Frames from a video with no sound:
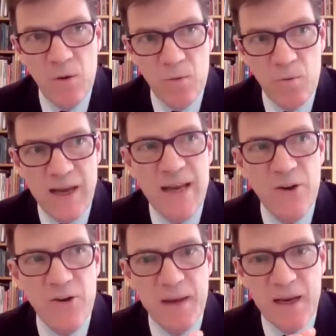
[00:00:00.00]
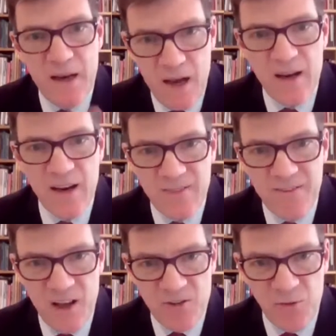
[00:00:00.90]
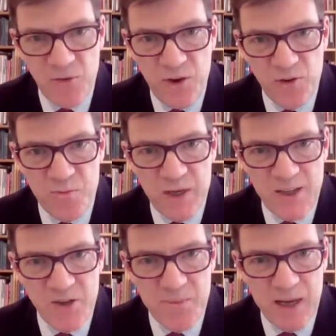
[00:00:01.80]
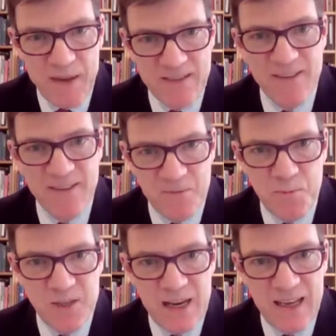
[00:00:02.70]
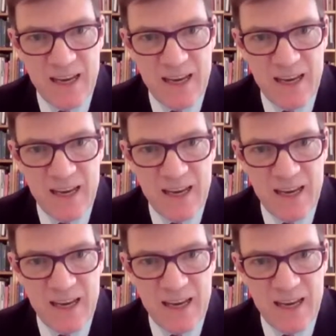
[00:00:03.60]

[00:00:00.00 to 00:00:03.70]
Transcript: we need to be cutting fossil fuels production by about 6% a